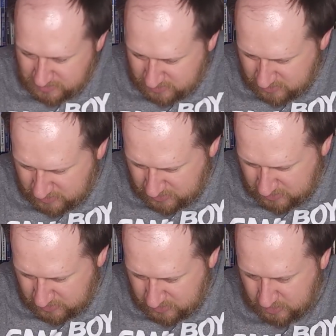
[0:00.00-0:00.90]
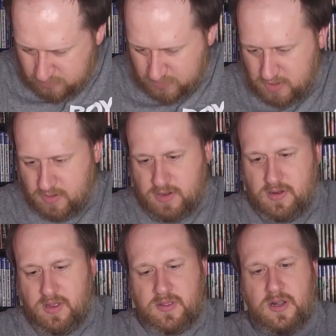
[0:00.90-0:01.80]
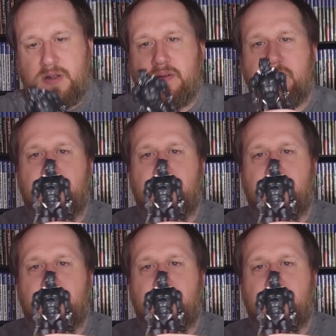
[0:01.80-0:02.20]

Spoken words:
And then, oh, here, another,